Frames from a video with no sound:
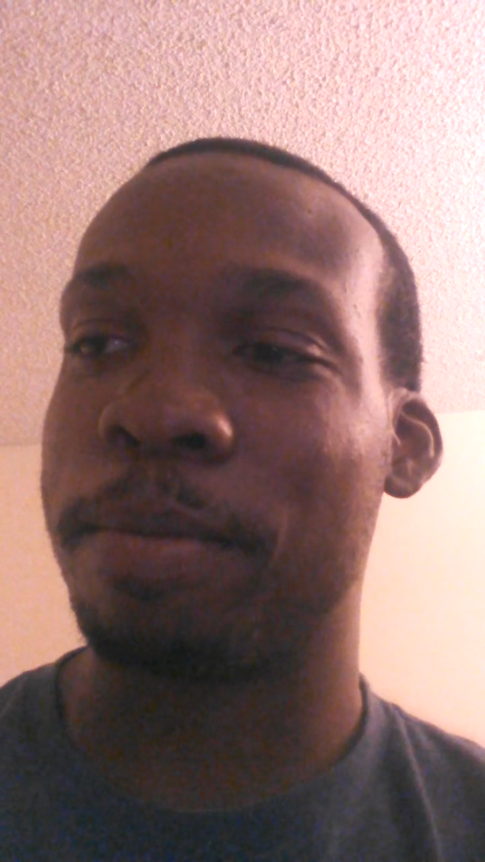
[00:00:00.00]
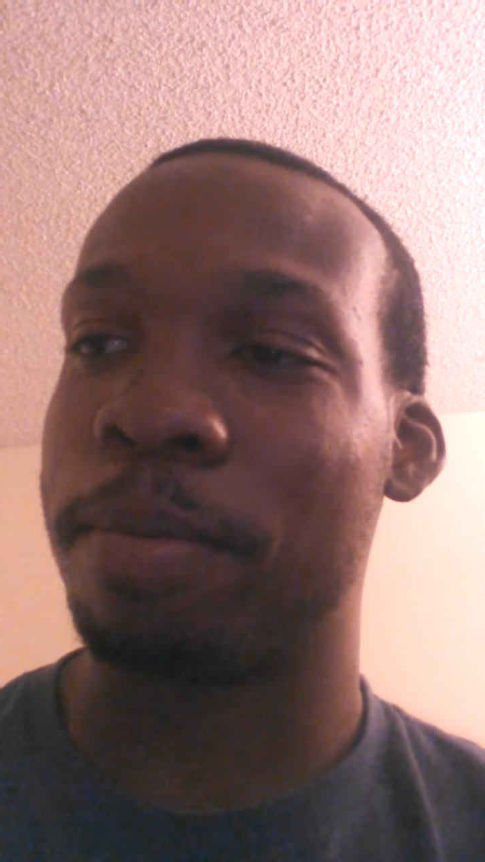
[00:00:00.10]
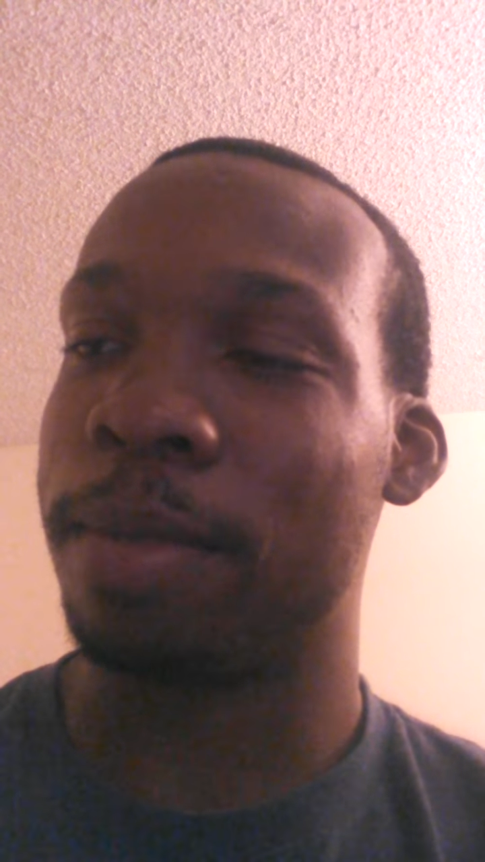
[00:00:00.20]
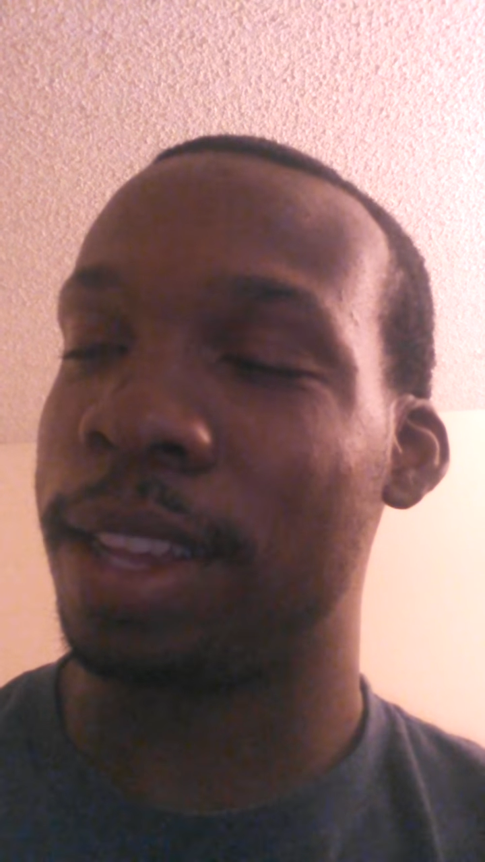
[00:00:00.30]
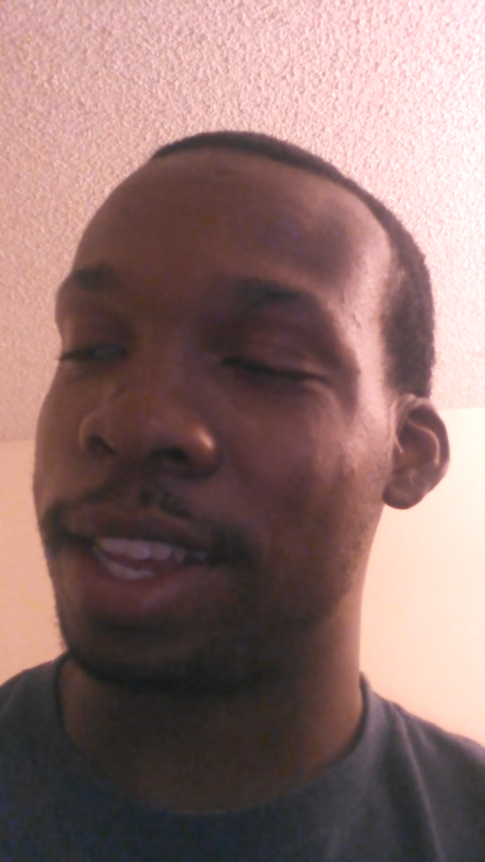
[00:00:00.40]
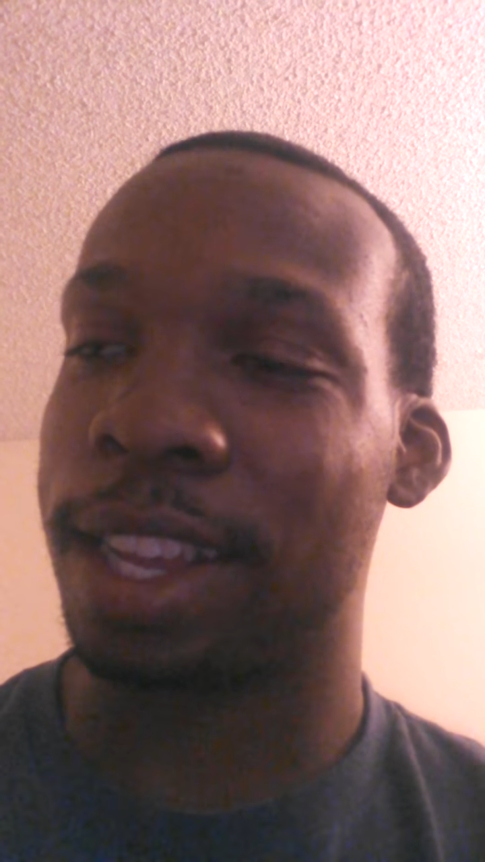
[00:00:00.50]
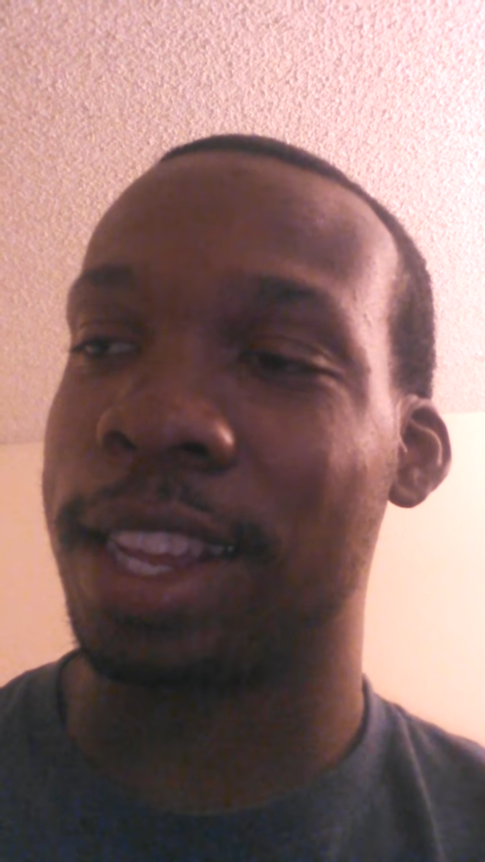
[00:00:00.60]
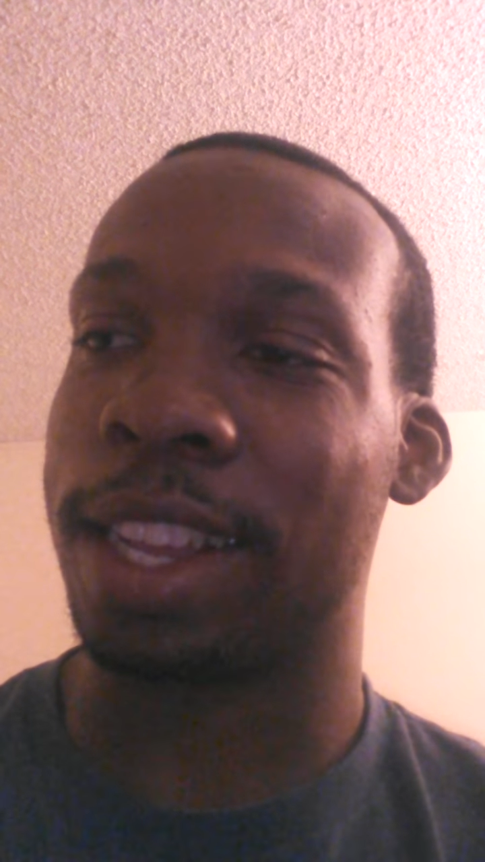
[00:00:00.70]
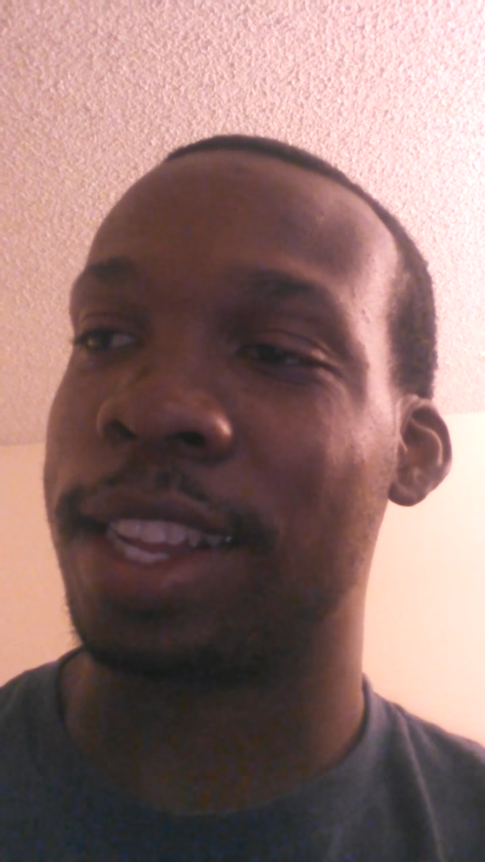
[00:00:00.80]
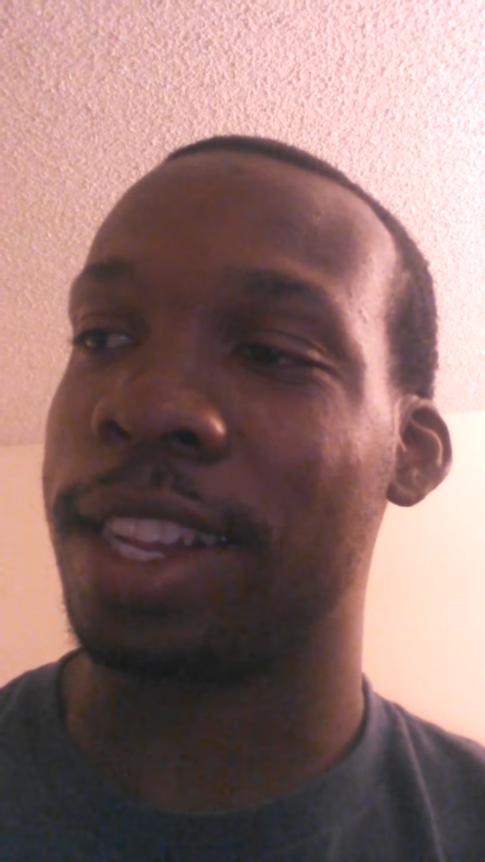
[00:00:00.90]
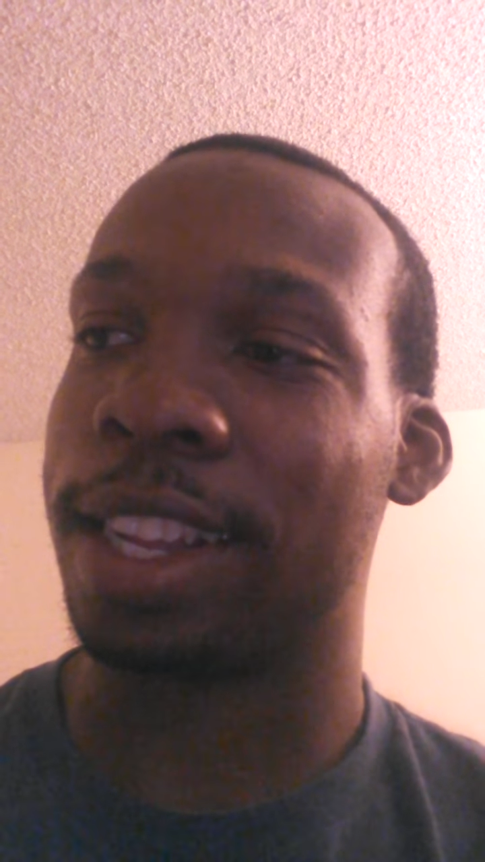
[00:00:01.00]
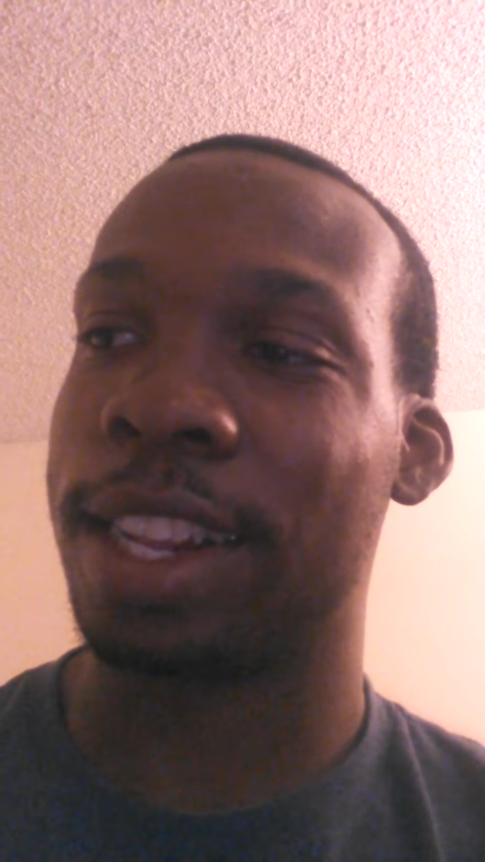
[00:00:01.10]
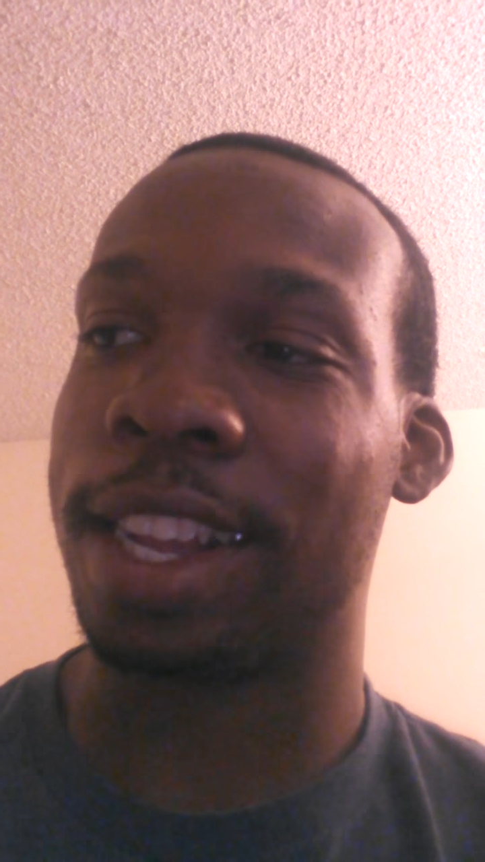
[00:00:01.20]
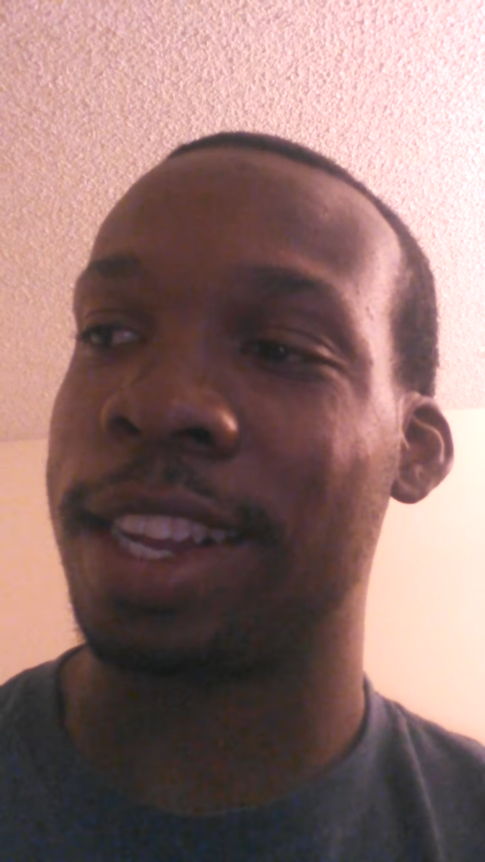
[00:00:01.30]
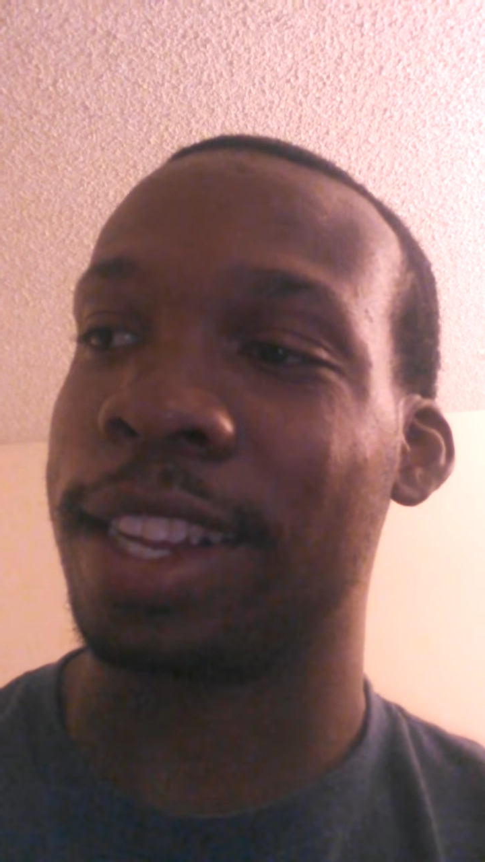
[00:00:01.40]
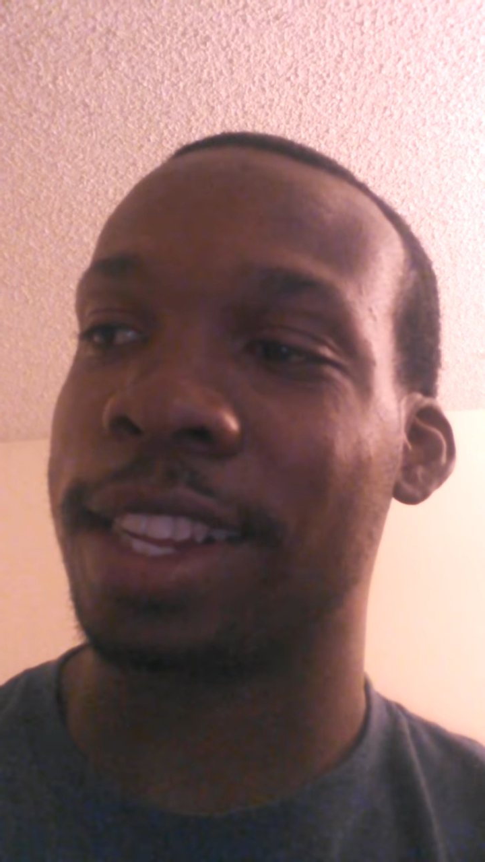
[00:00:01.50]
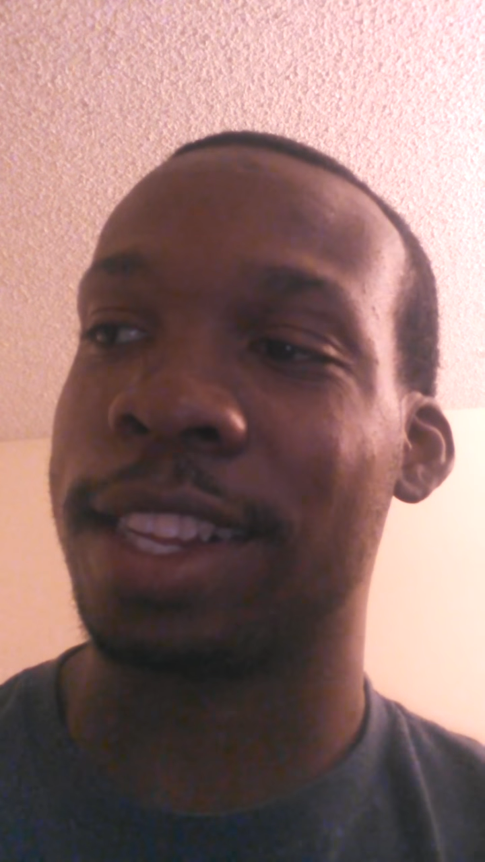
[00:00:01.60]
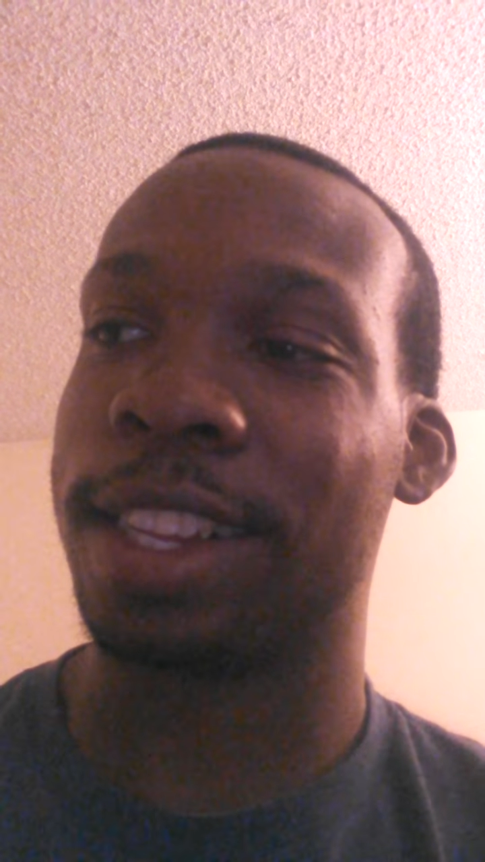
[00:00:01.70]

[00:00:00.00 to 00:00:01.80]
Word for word: man, like